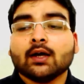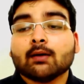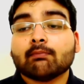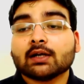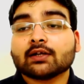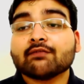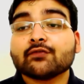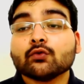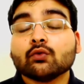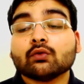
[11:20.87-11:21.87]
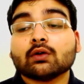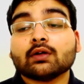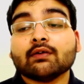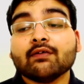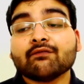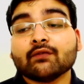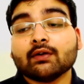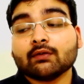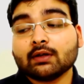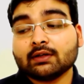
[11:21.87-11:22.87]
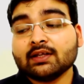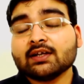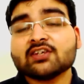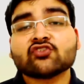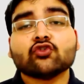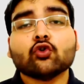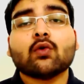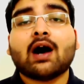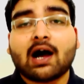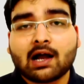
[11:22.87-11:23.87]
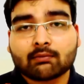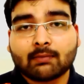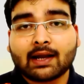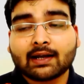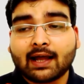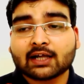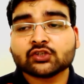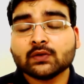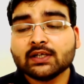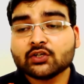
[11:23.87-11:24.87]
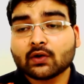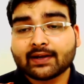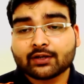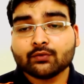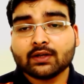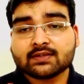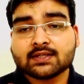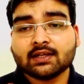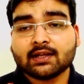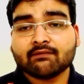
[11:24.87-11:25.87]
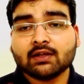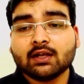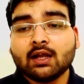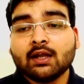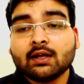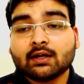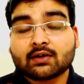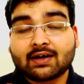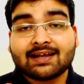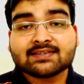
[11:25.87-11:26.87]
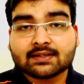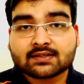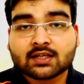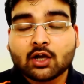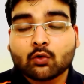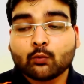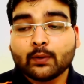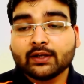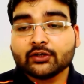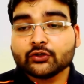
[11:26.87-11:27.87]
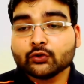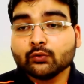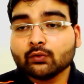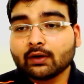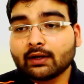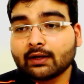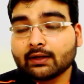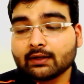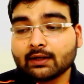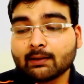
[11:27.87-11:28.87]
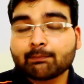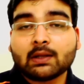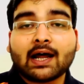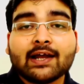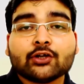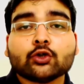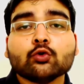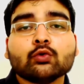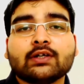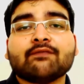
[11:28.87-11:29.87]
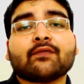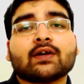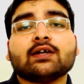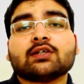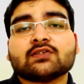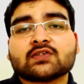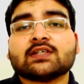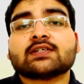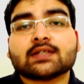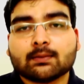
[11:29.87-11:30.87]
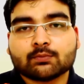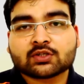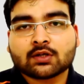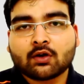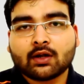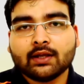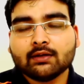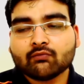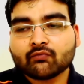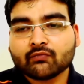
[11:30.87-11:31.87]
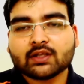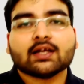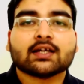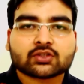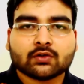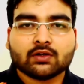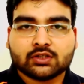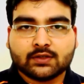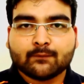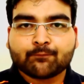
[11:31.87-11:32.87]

But if there is no harm, and actually your accuracy level rises when you apply two different systems in Vedic astrology.